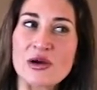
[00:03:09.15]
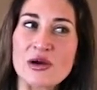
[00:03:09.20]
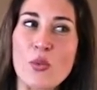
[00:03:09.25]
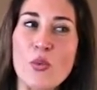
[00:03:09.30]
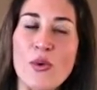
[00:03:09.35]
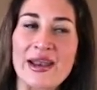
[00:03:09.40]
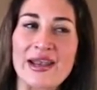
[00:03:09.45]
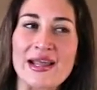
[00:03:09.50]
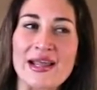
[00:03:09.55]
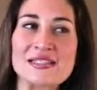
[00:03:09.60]

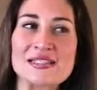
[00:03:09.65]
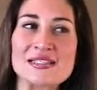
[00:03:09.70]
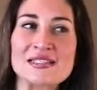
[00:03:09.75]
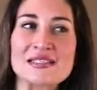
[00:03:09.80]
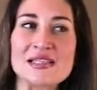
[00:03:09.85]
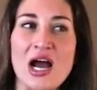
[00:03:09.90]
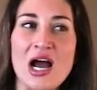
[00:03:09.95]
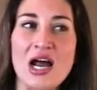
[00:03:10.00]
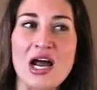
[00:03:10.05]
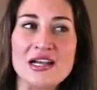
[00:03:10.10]
when I
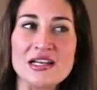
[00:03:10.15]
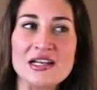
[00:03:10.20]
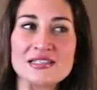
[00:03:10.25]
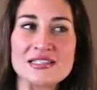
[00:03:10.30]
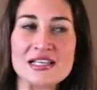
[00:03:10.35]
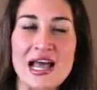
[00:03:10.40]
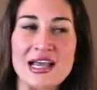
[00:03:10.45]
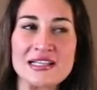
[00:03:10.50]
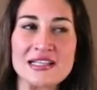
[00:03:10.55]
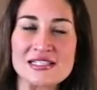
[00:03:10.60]

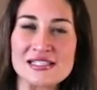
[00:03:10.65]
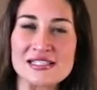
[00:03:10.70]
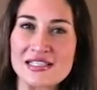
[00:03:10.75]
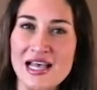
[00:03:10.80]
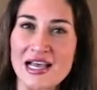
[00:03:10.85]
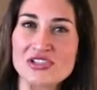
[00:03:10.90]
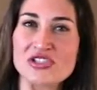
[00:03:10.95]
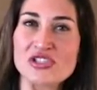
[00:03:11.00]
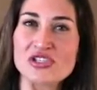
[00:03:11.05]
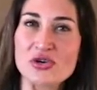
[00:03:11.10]

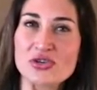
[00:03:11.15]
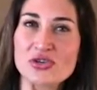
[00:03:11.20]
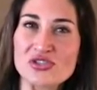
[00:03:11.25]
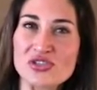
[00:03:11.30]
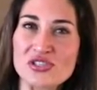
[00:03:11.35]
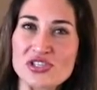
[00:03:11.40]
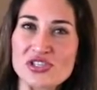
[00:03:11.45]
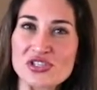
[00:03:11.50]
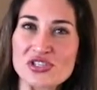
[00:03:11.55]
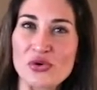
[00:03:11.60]
decided to go
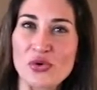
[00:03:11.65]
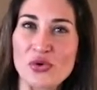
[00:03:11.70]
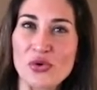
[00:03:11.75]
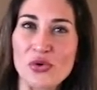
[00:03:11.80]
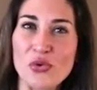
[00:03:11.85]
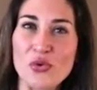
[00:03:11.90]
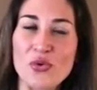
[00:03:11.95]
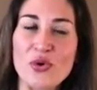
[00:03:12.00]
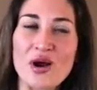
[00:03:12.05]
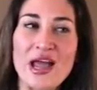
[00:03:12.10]
to the
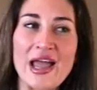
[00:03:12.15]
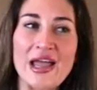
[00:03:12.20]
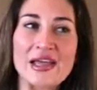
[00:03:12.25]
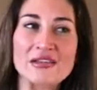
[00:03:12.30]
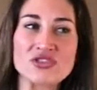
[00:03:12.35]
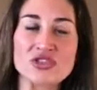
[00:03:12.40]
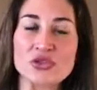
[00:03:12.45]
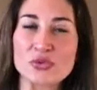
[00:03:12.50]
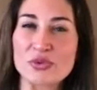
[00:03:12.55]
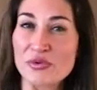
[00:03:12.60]
school
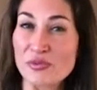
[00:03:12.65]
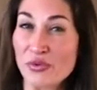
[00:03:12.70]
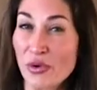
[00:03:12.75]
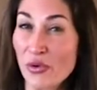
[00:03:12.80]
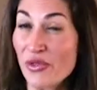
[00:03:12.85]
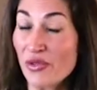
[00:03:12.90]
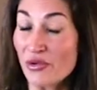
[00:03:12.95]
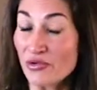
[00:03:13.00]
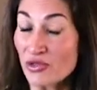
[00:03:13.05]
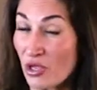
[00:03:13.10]
and to
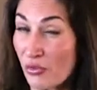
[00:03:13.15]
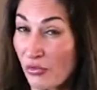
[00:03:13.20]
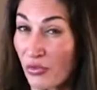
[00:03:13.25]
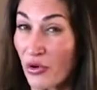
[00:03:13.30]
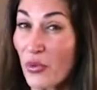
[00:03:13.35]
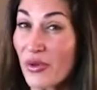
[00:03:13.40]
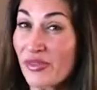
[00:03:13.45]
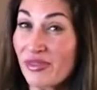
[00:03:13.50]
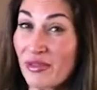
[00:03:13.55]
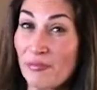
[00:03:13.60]

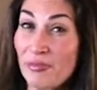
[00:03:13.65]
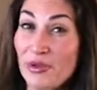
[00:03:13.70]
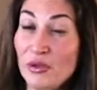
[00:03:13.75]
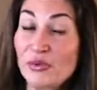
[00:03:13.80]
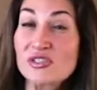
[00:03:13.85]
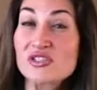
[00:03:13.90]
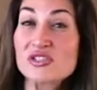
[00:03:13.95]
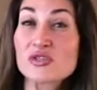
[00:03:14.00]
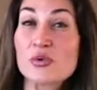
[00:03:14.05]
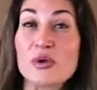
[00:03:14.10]
enroll in the
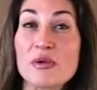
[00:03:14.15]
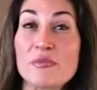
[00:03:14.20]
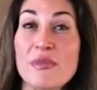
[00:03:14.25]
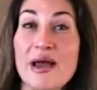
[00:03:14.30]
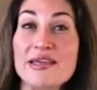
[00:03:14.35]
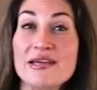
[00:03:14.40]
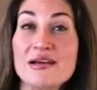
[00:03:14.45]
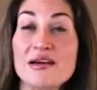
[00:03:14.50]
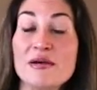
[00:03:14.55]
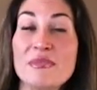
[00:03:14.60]
beauty school in
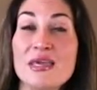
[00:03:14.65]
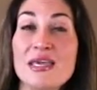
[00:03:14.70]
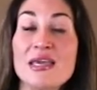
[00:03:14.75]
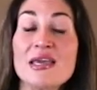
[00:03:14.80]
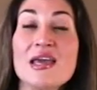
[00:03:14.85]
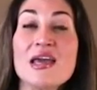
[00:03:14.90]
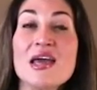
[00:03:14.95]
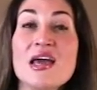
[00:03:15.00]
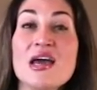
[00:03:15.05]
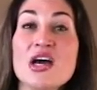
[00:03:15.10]

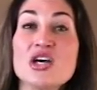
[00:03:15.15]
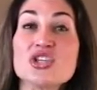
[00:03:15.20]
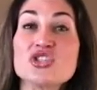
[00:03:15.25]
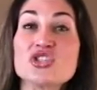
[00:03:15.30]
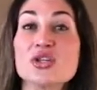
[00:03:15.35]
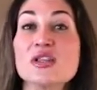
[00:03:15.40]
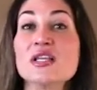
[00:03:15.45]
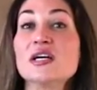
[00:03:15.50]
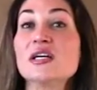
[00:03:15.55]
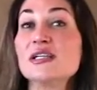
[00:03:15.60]
Miami
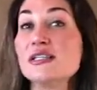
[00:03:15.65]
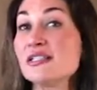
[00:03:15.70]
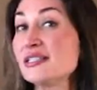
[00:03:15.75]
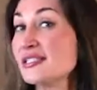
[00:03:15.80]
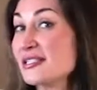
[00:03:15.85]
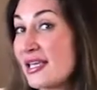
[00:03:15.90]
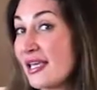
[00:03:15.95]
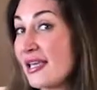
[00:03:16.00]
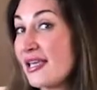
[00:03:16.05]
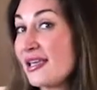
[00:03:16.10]
to learn
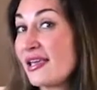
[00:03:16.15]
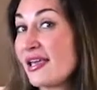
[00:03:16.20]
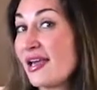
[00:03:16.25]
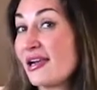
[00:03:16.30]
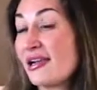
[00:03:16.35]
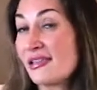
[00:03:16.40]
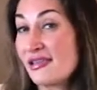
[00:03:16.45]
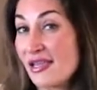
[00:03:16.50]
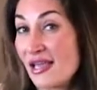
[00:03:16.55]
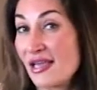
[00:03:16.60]

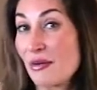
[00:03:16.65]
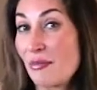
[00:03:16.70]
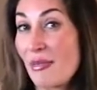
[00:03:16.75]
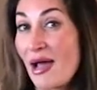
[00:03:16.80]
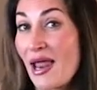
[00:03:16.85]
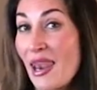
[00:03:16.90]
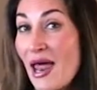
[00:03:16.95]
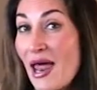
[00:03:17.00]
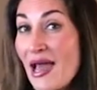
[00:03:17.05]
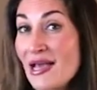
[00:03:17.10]
skincare and take
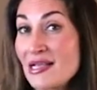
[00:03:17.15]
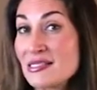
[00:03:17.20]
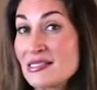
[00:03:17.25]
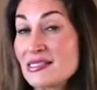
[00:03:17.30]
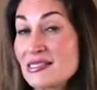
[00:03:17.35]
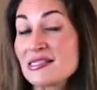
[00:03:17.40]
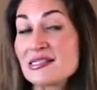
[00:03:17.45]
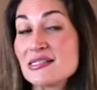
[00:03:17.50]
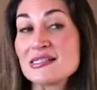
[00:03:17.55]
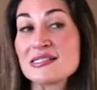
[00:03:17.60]
my
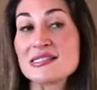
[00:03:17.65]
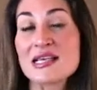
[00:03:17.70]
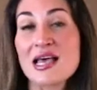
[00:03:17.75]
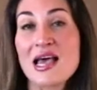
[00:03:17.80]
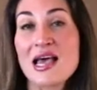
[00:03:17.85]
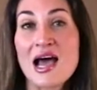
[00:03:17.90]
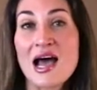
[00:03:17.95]
license.